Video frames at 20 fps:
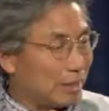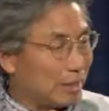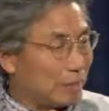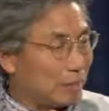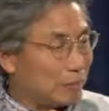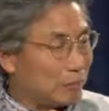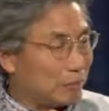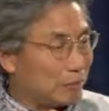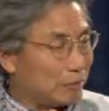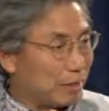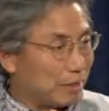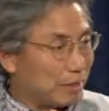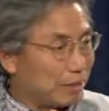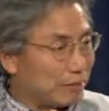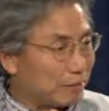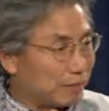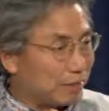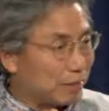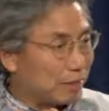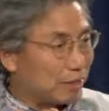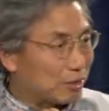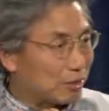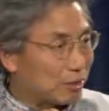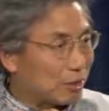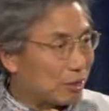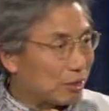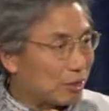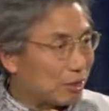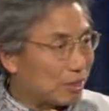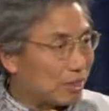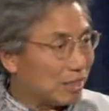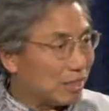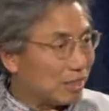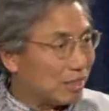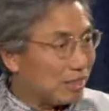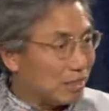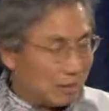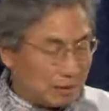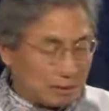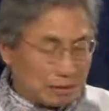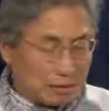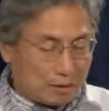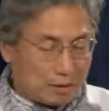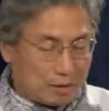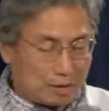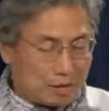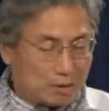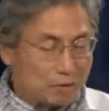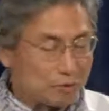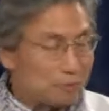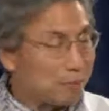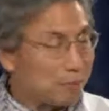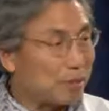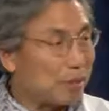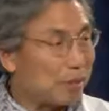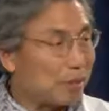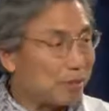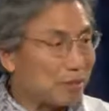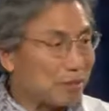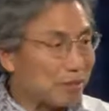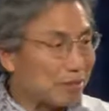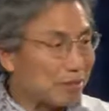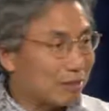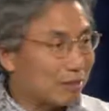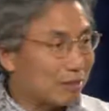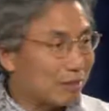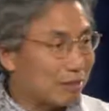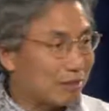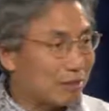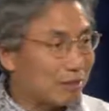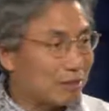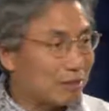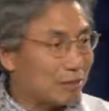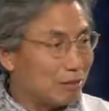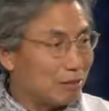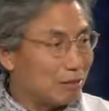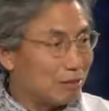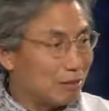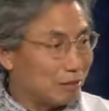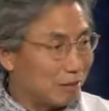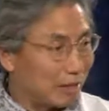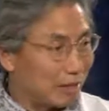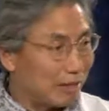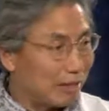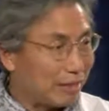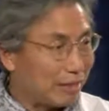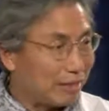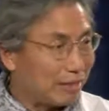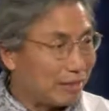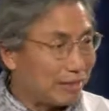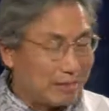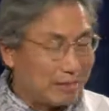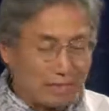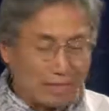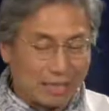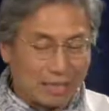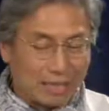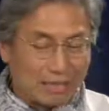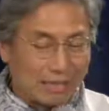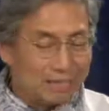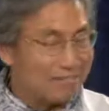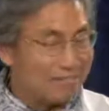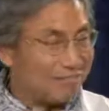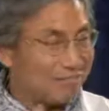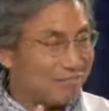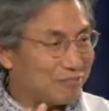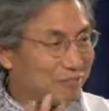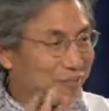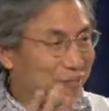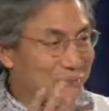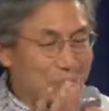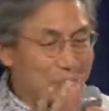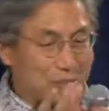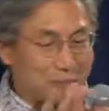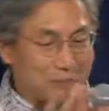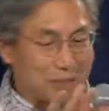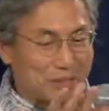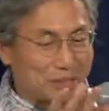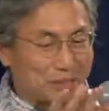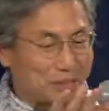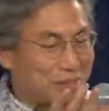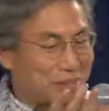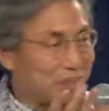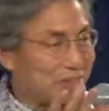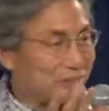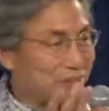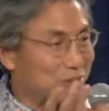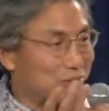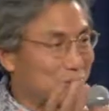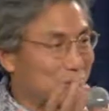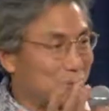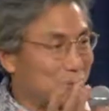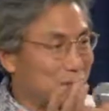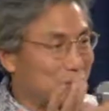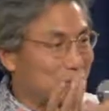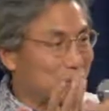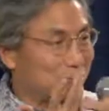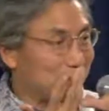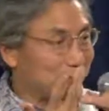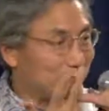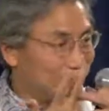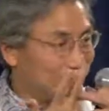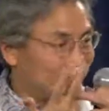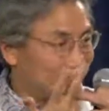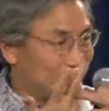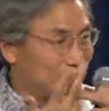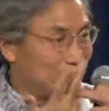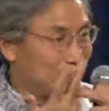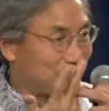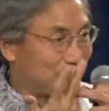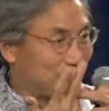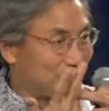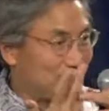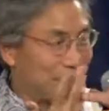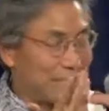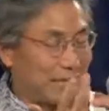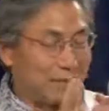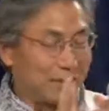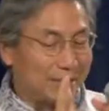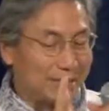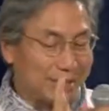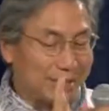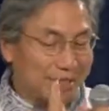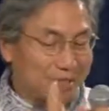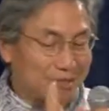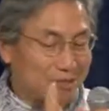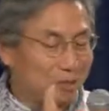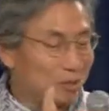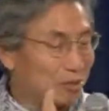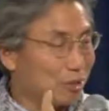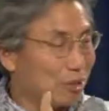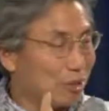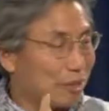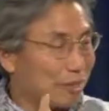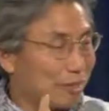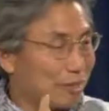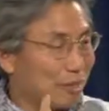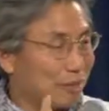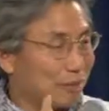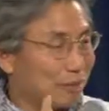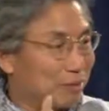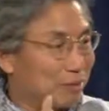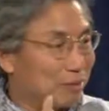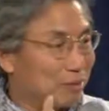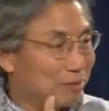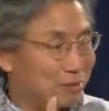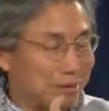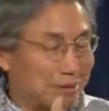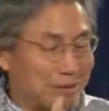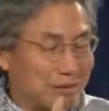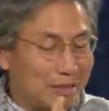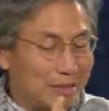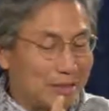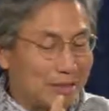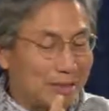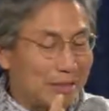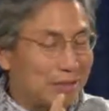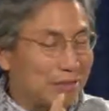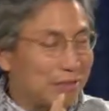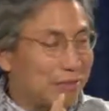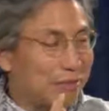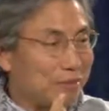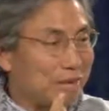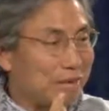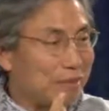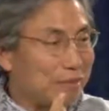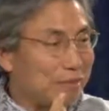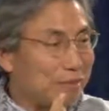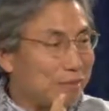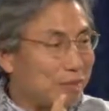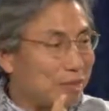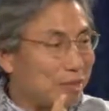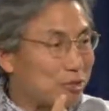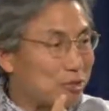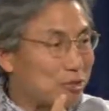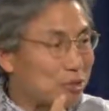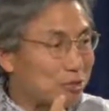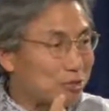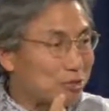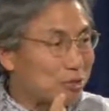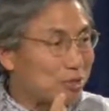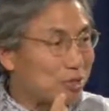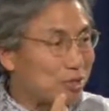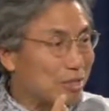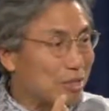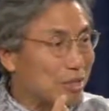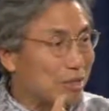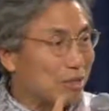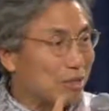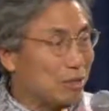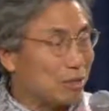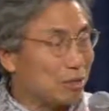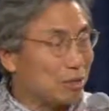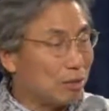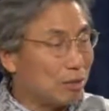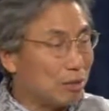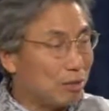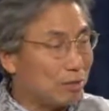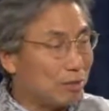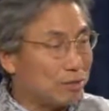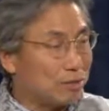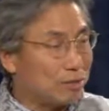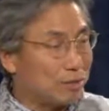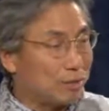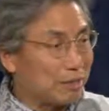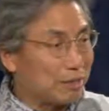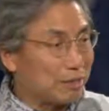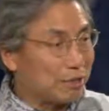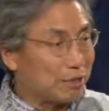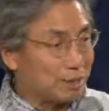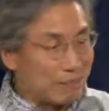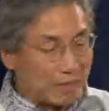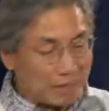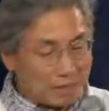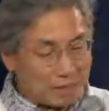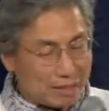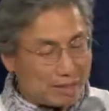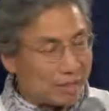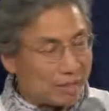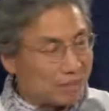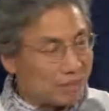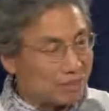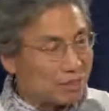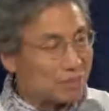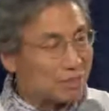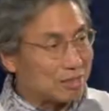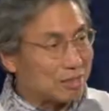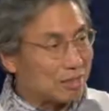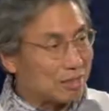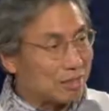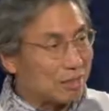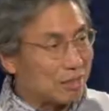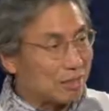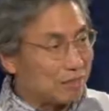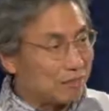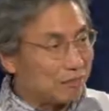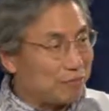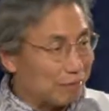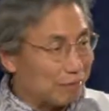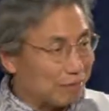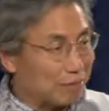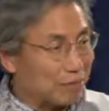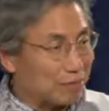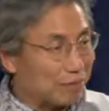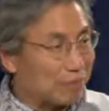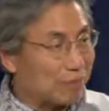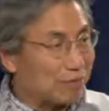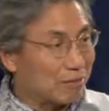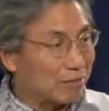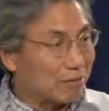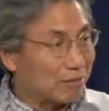ring finger, this is from here, okay? Not from where you see the joints from the hand. It's all the way down here. If that measures longer than your index finger,